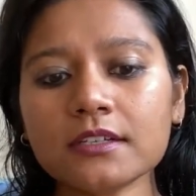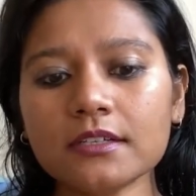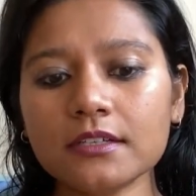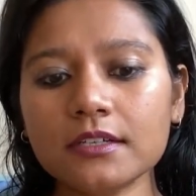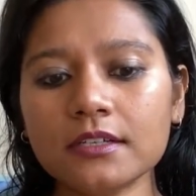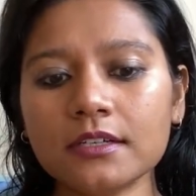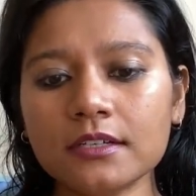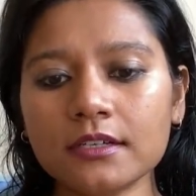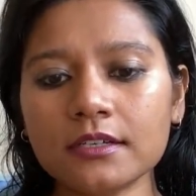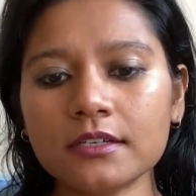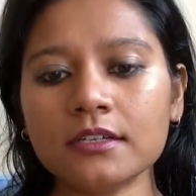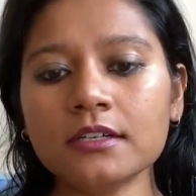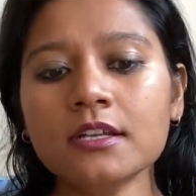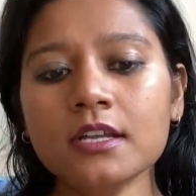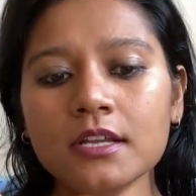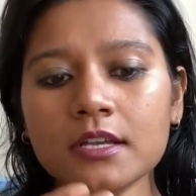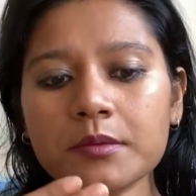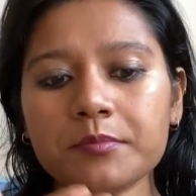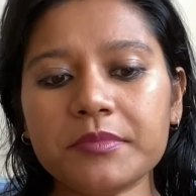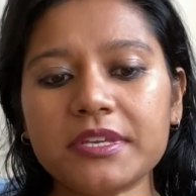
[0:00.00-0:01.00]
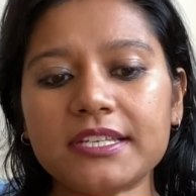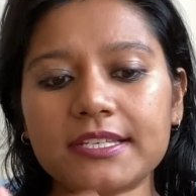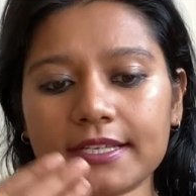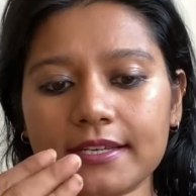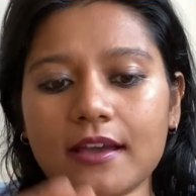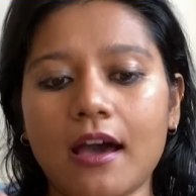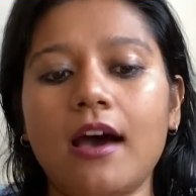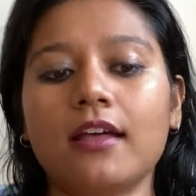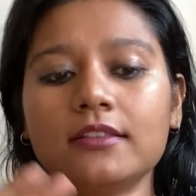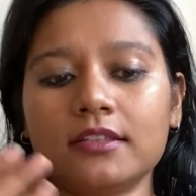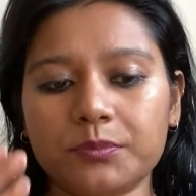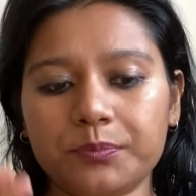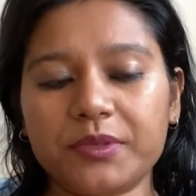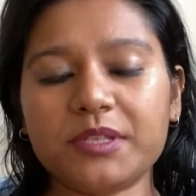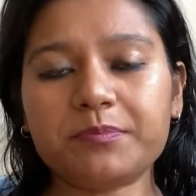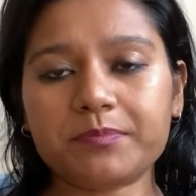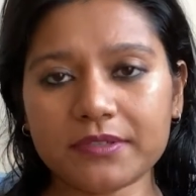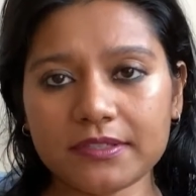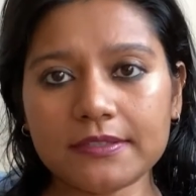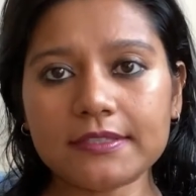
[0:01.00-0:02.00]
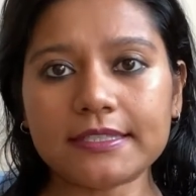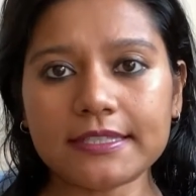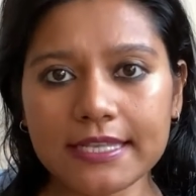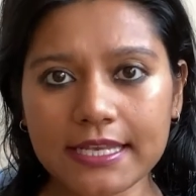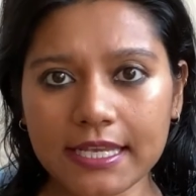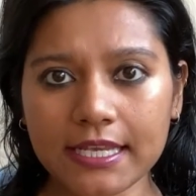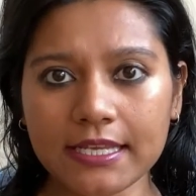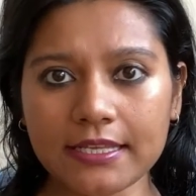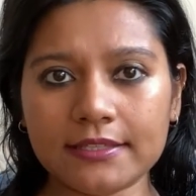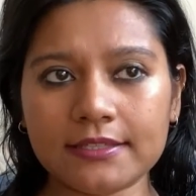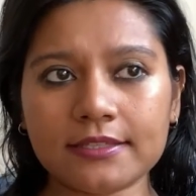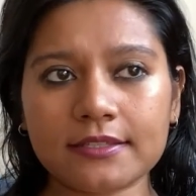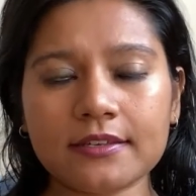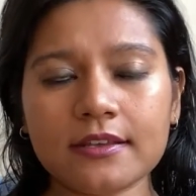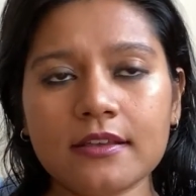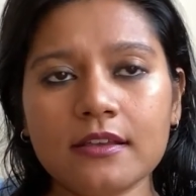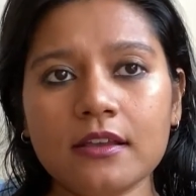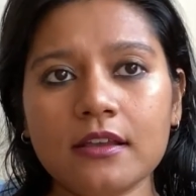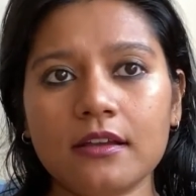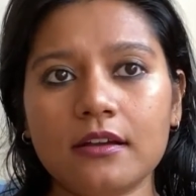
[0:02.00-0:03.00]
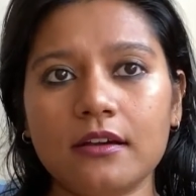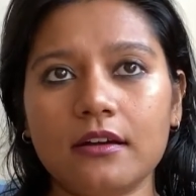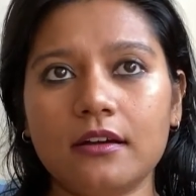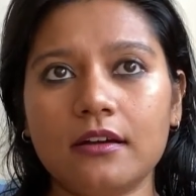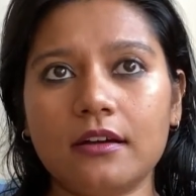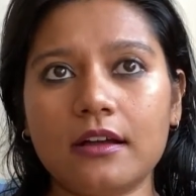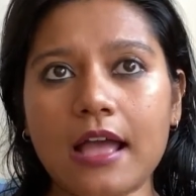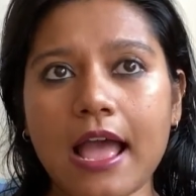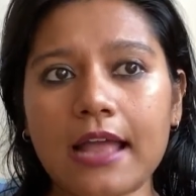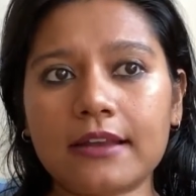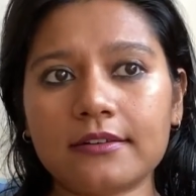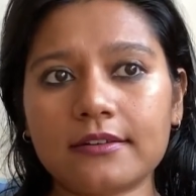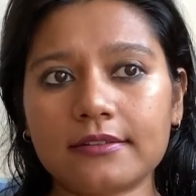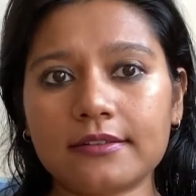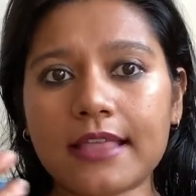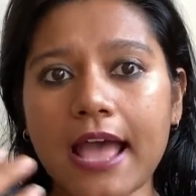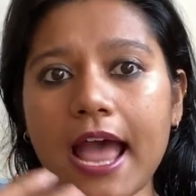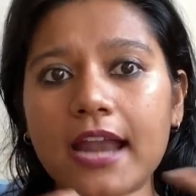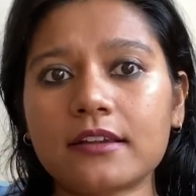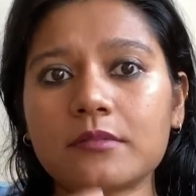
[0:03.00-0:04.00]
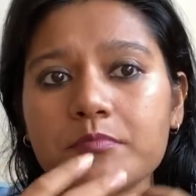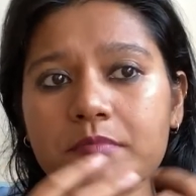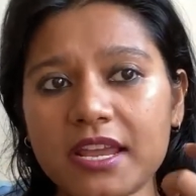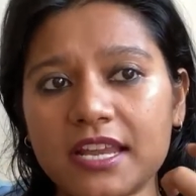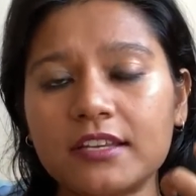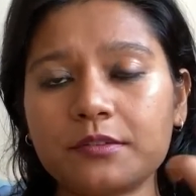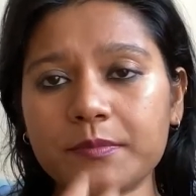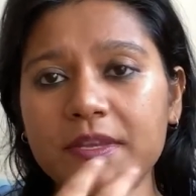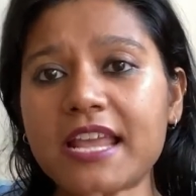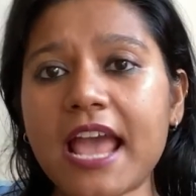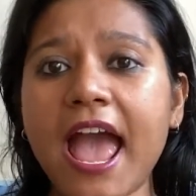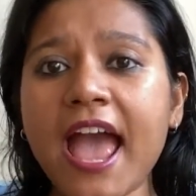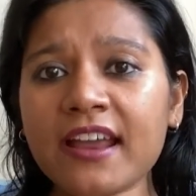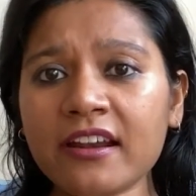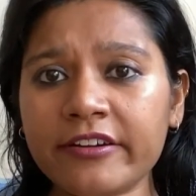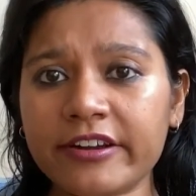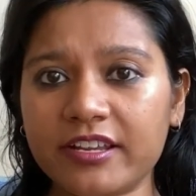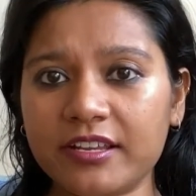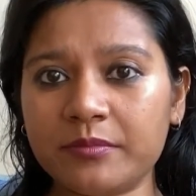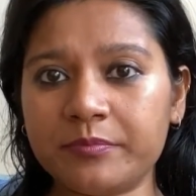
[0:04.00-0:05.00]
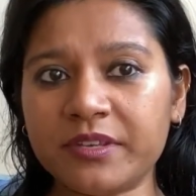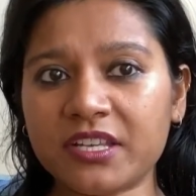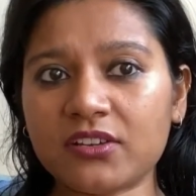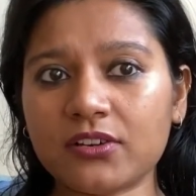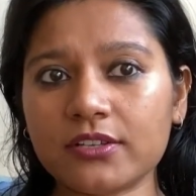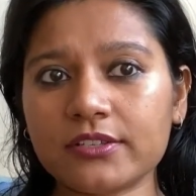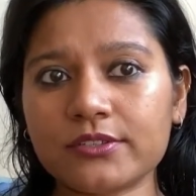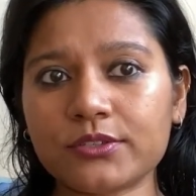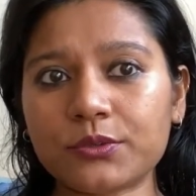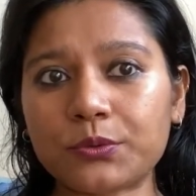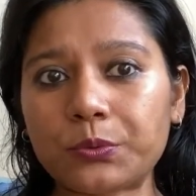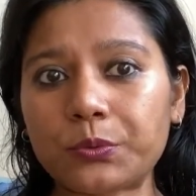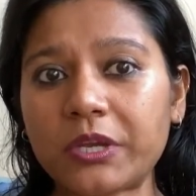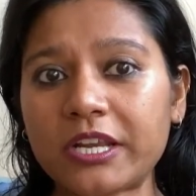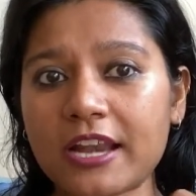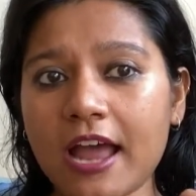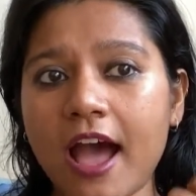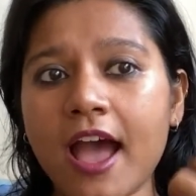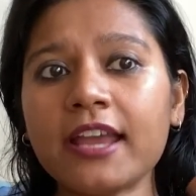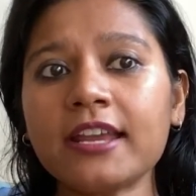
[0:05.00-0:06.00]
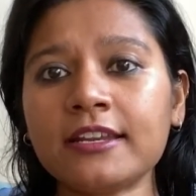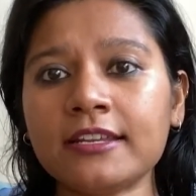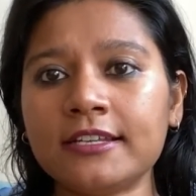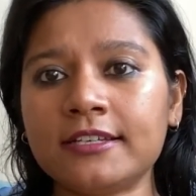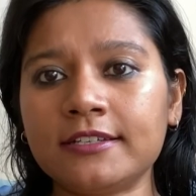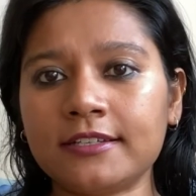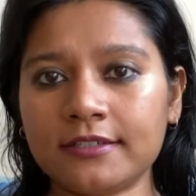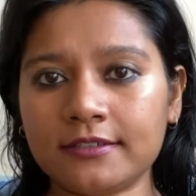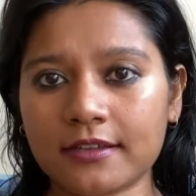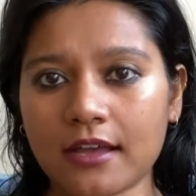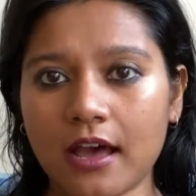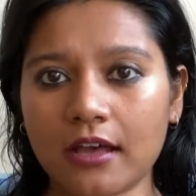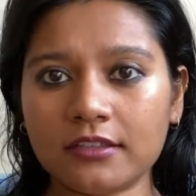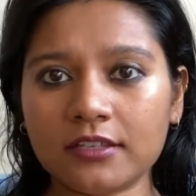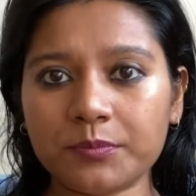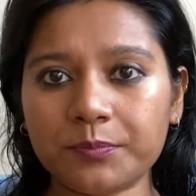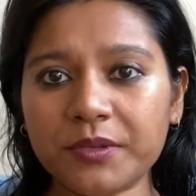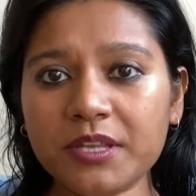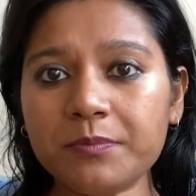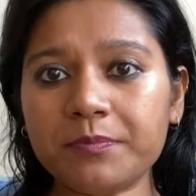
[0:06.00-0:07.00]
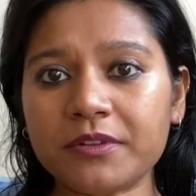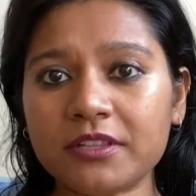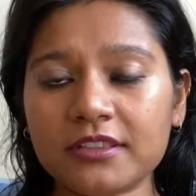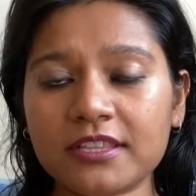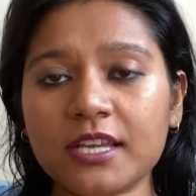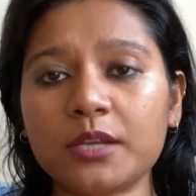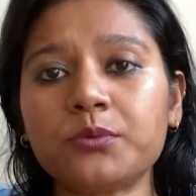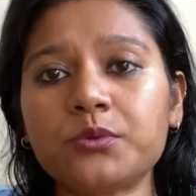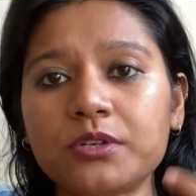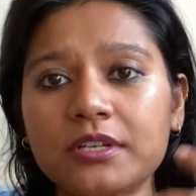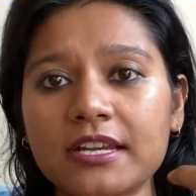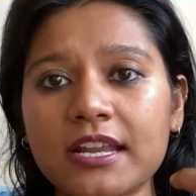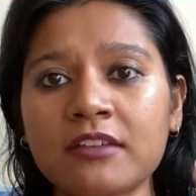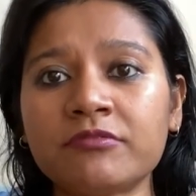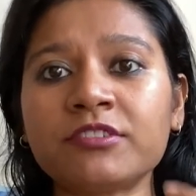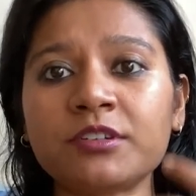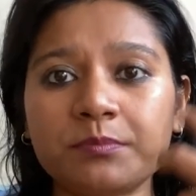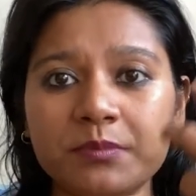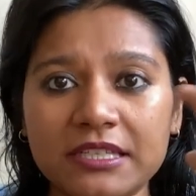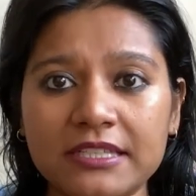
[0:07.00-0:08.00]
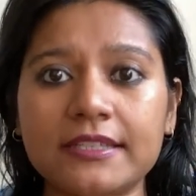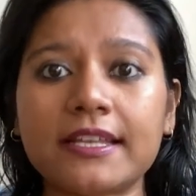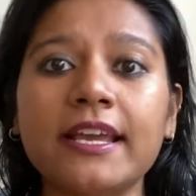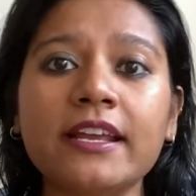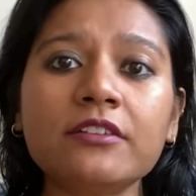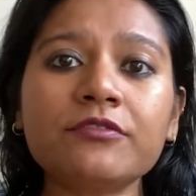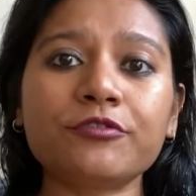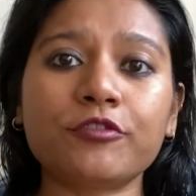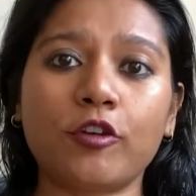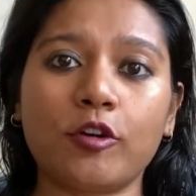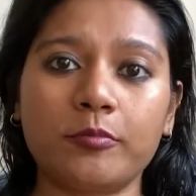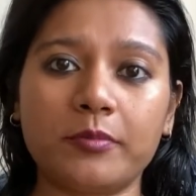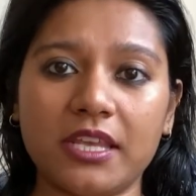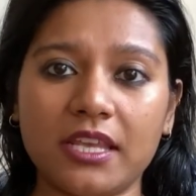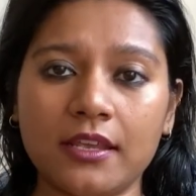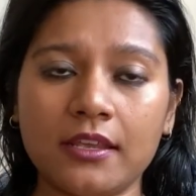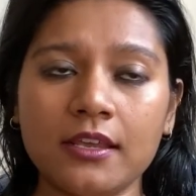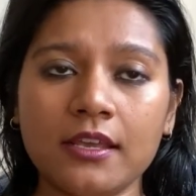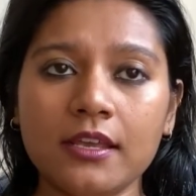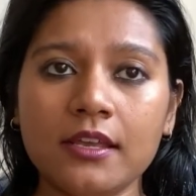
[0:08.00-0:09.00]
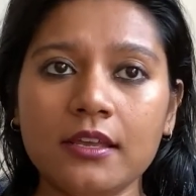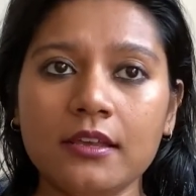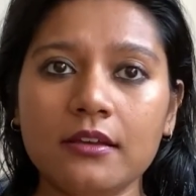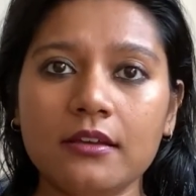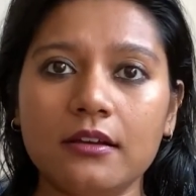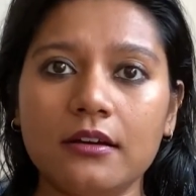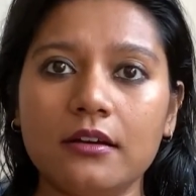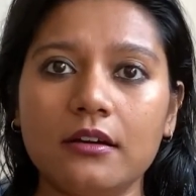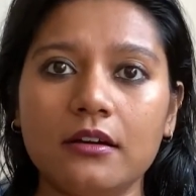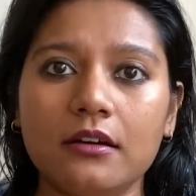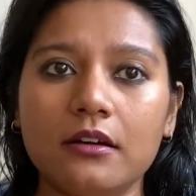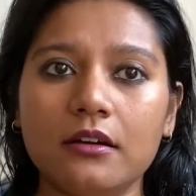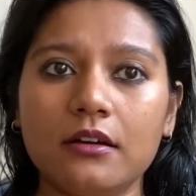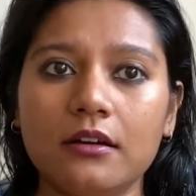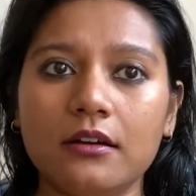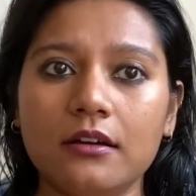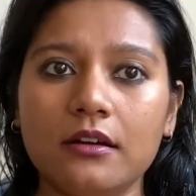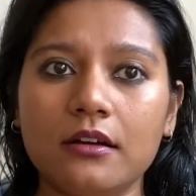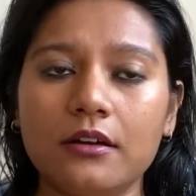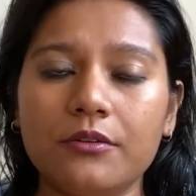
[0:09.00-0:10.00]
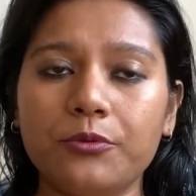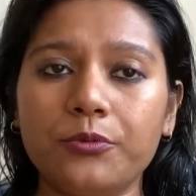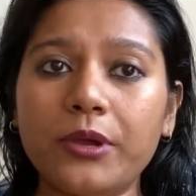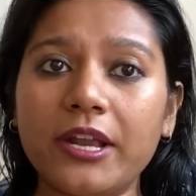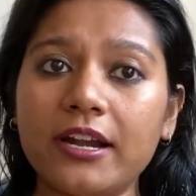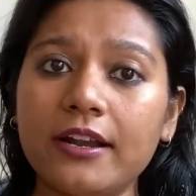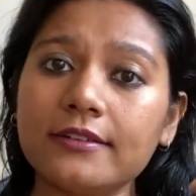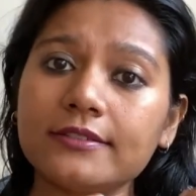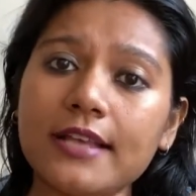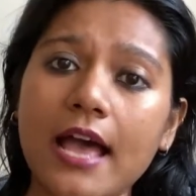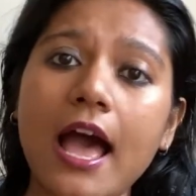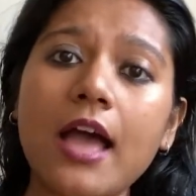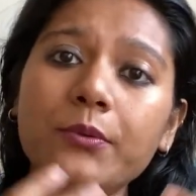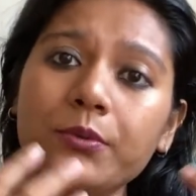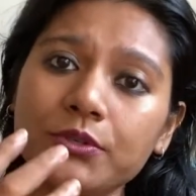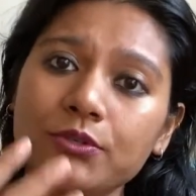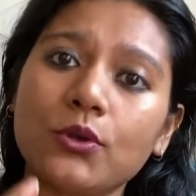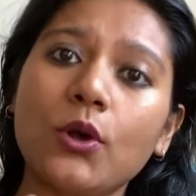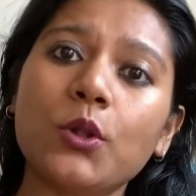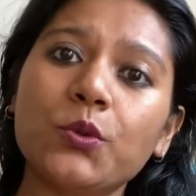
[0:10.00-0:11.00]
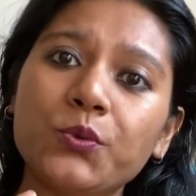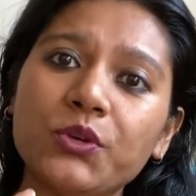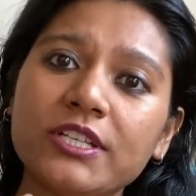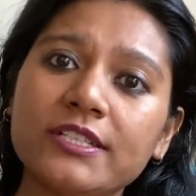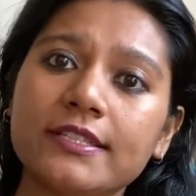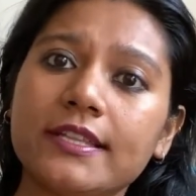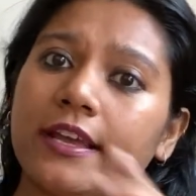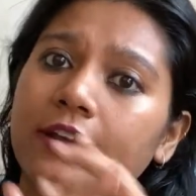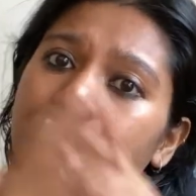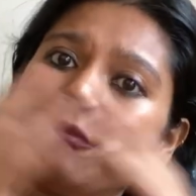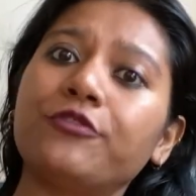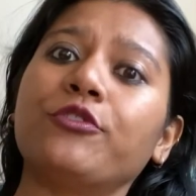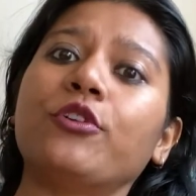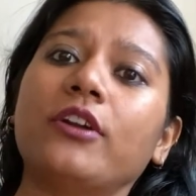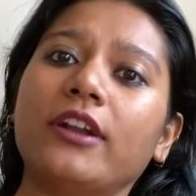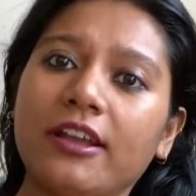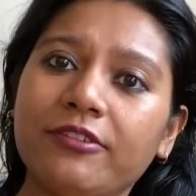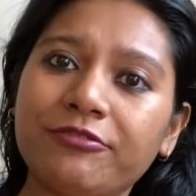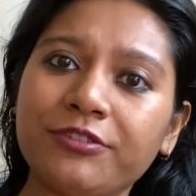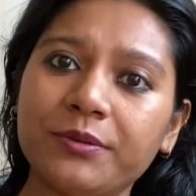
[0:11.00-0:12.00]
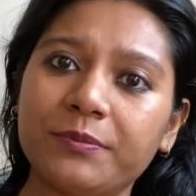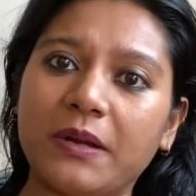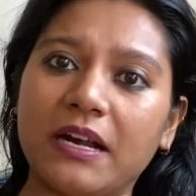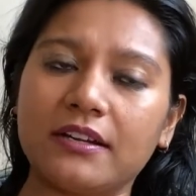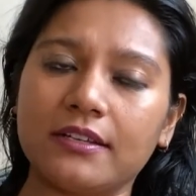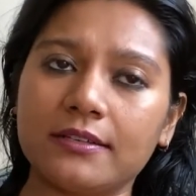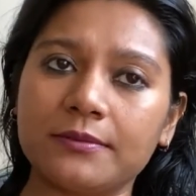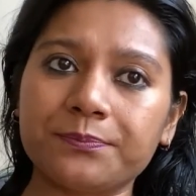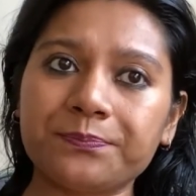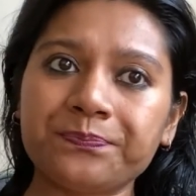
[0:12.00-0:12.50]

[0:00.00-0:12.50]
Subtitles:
uh, meeting other people's needs. And that made me angry, because when I needed other people, they would never be there for me, whereas I was always there for everybody.